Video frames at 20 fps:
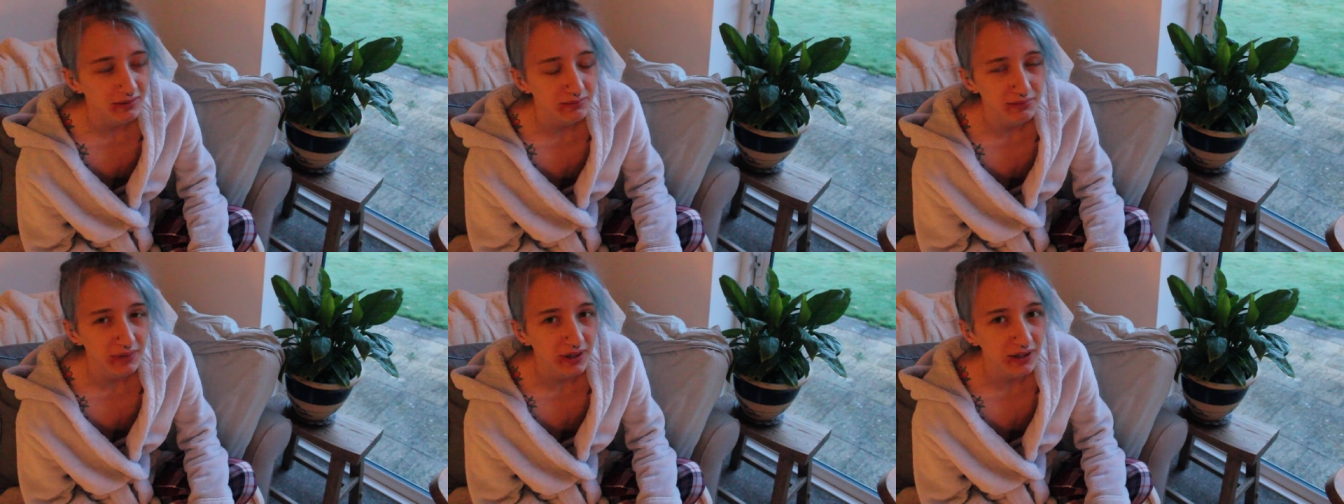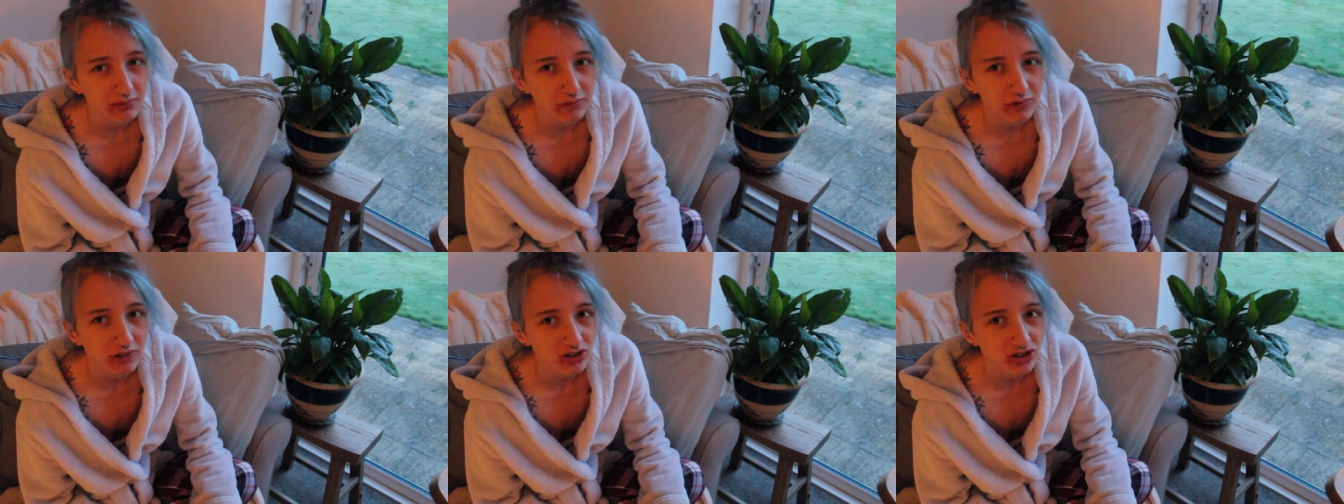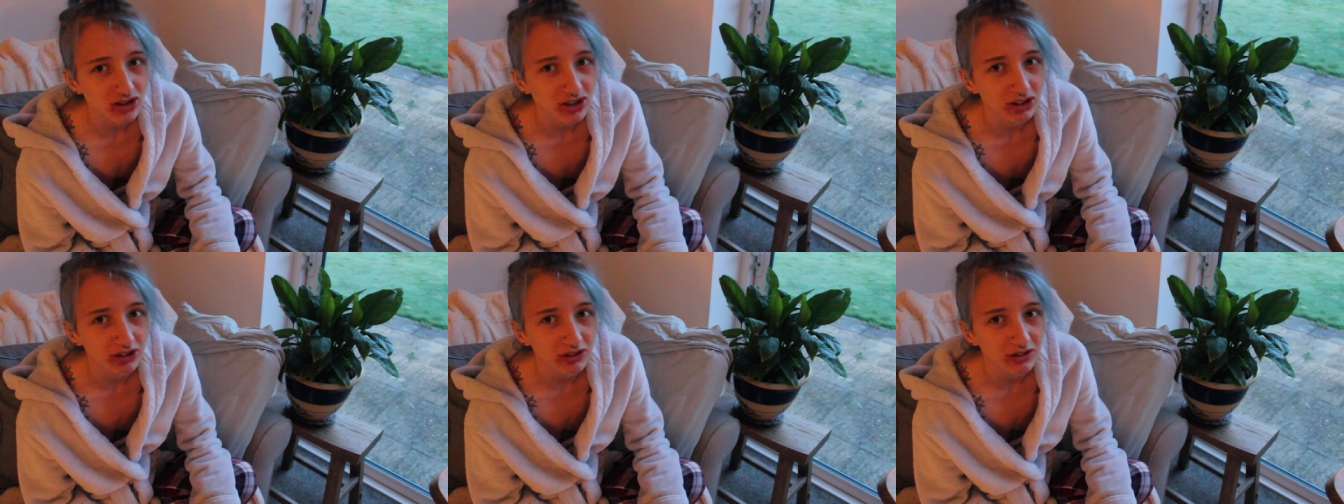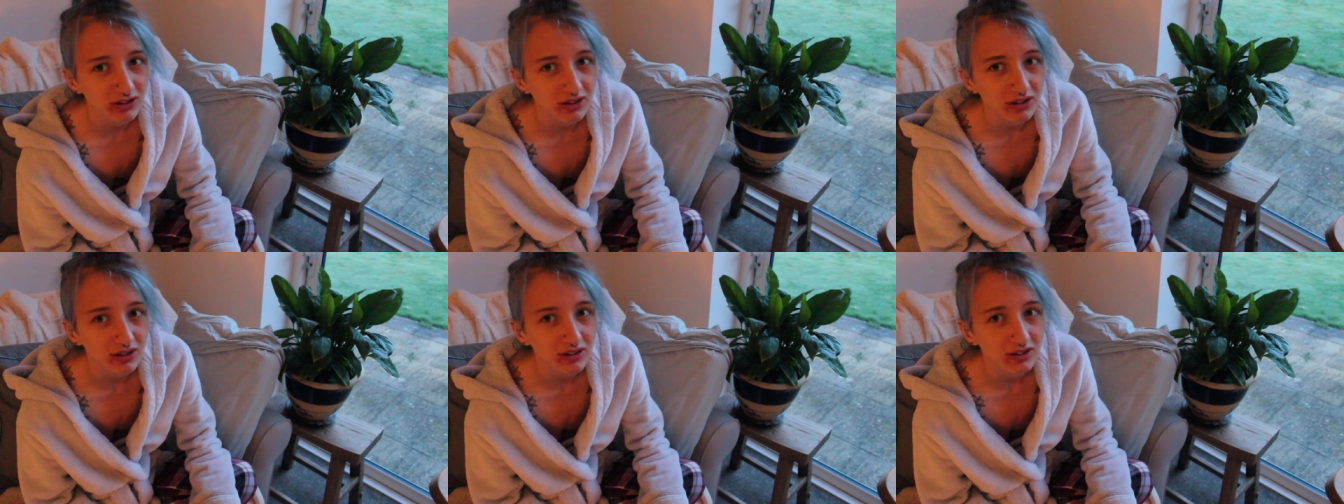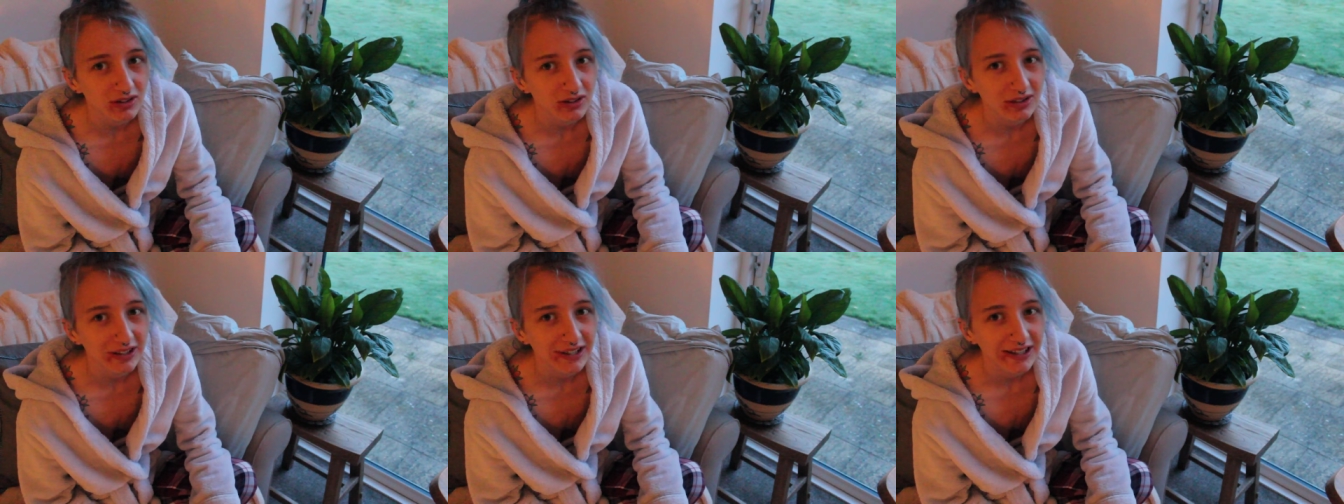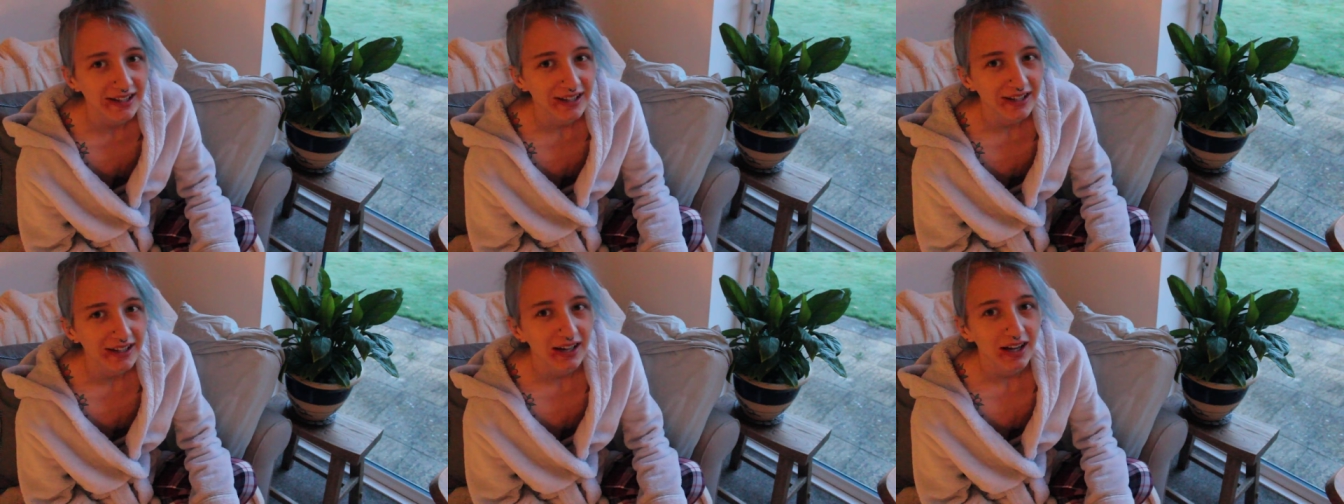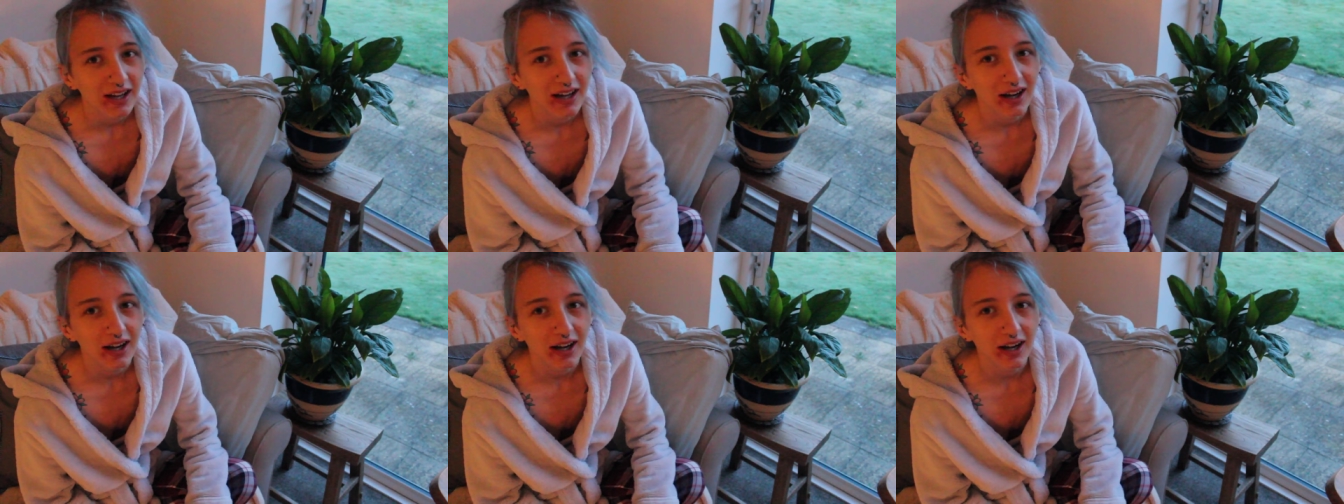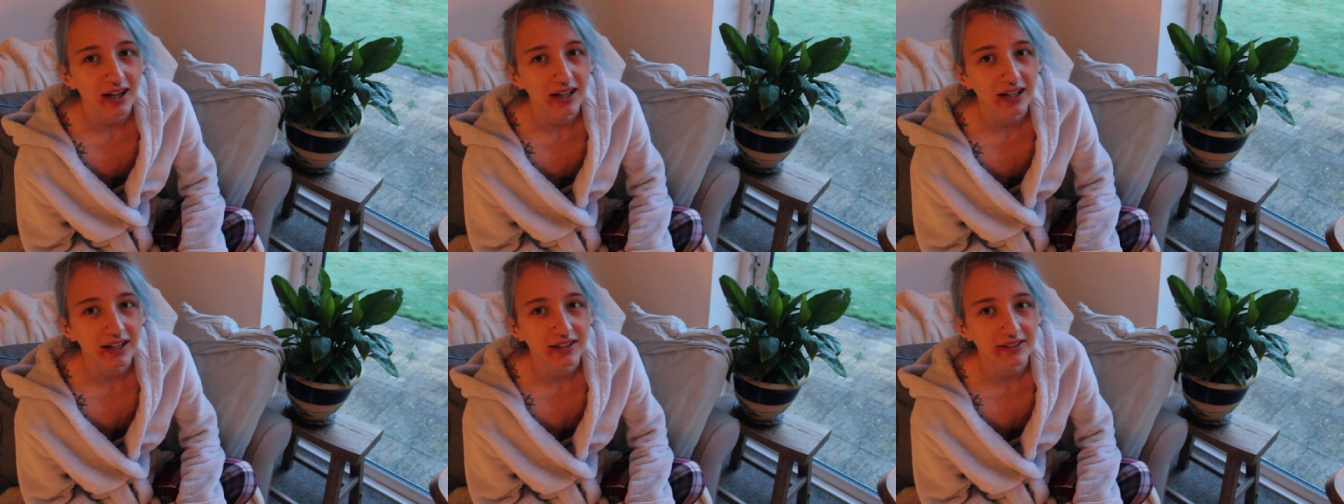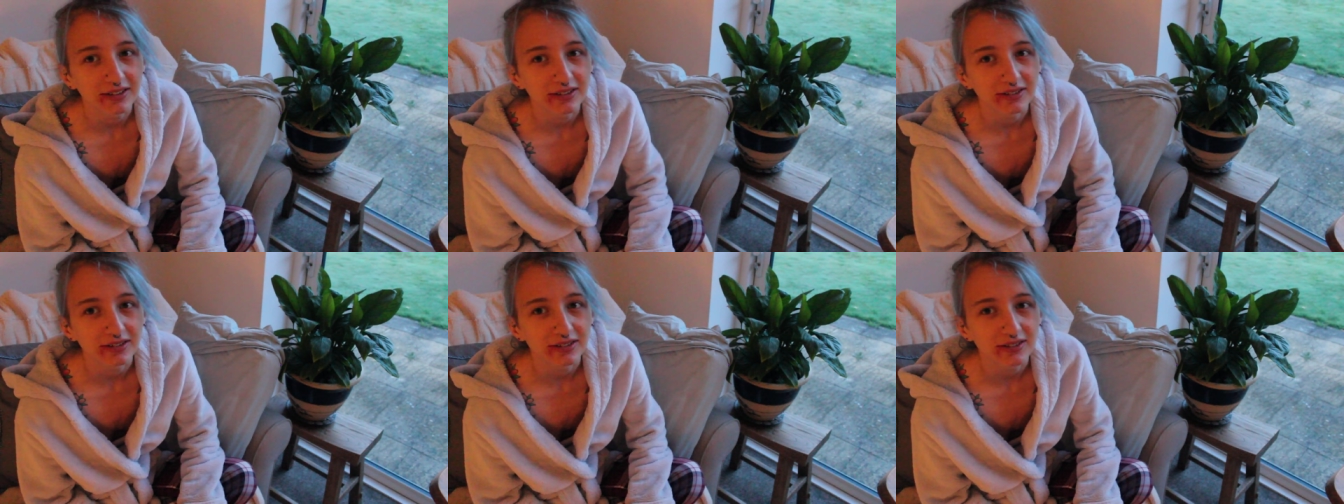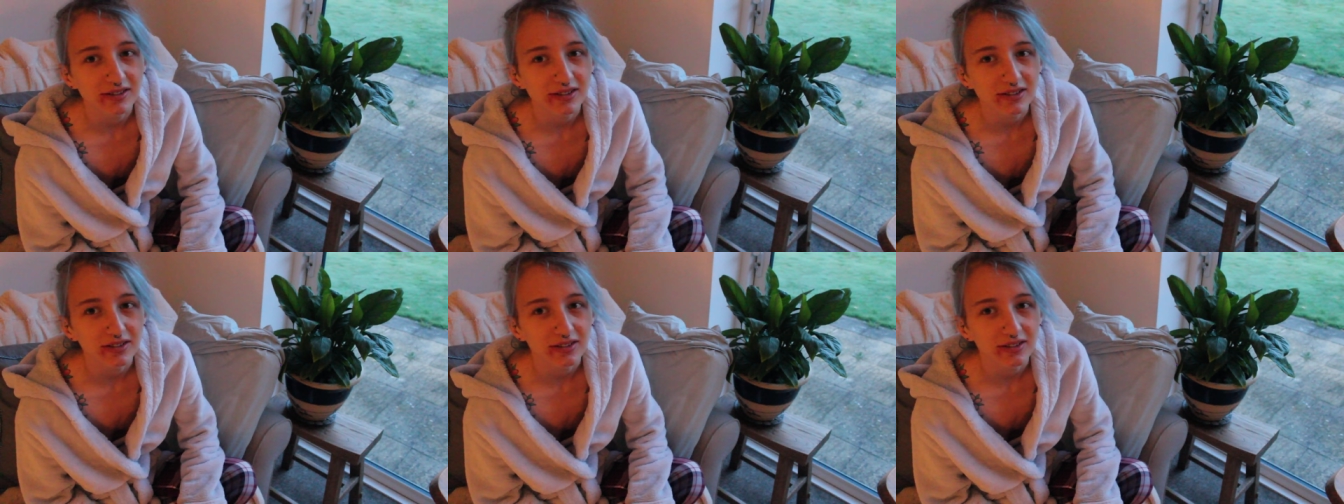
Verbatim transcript: but I'm not sure and